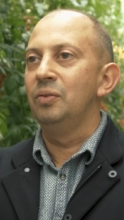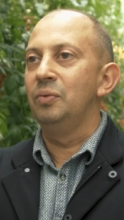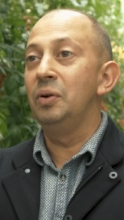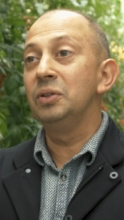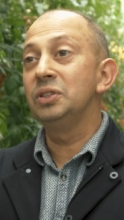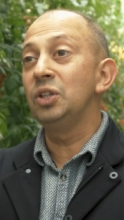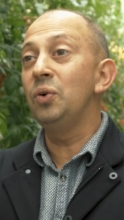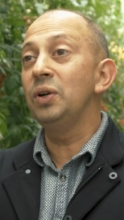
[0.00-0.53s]
We
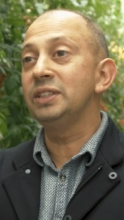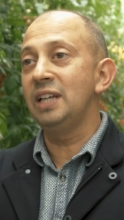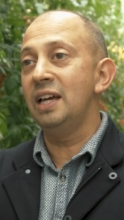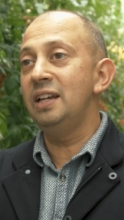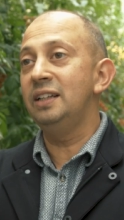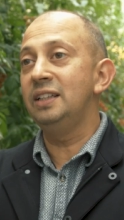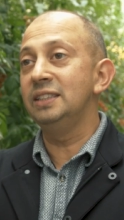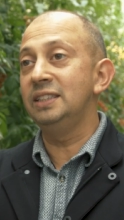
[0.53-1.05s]
were so
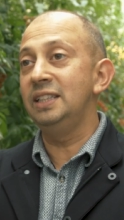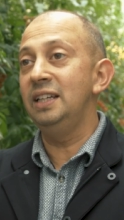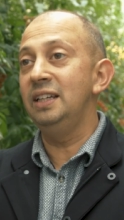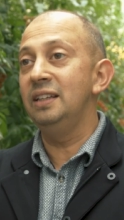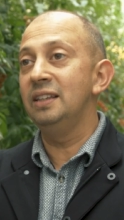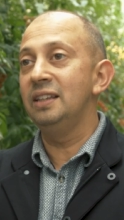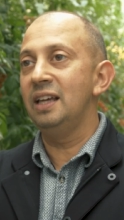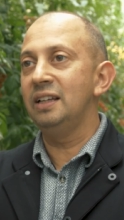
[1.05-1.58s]
excited to see
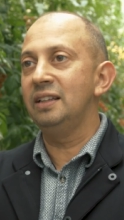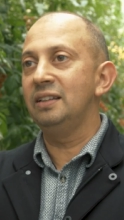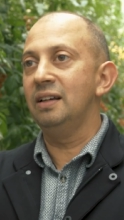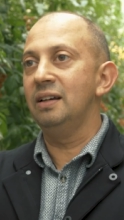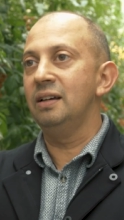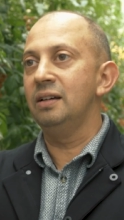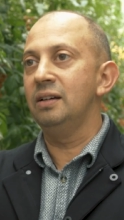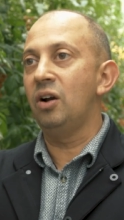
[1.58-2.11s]
that
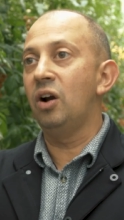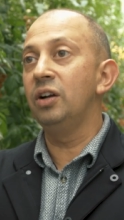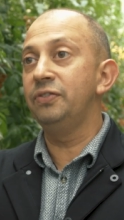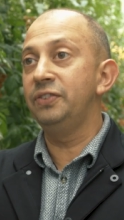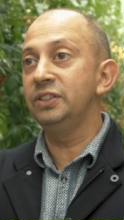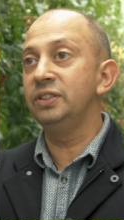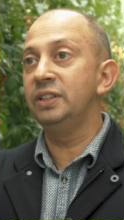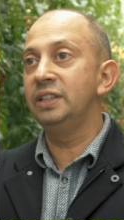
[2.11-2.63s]
uh,
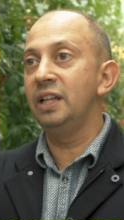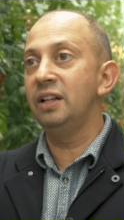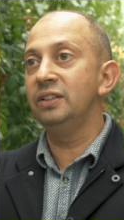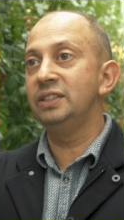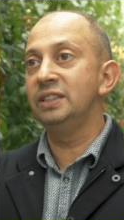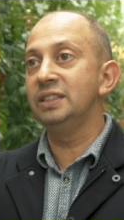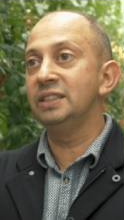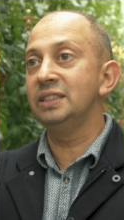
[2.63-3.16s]
artificial
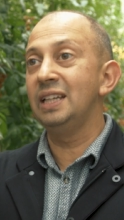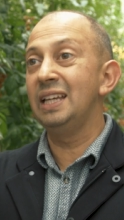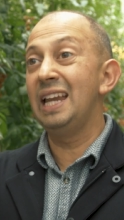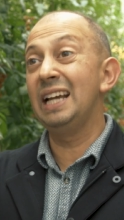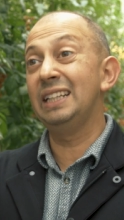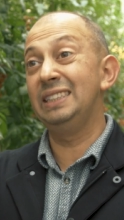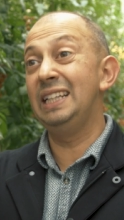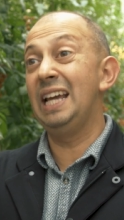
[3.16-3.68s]
intelligence can
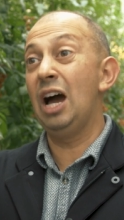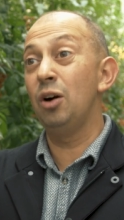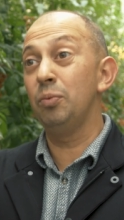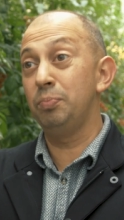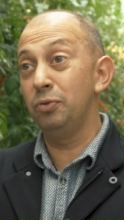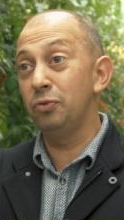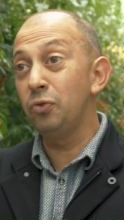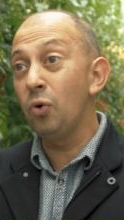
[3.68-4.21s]
actually
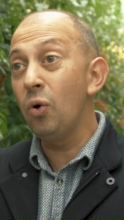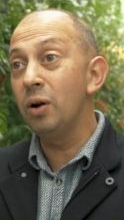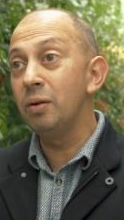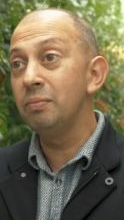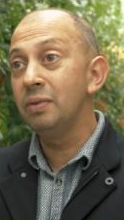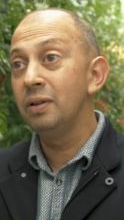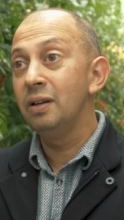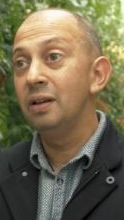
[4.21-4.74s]
outperform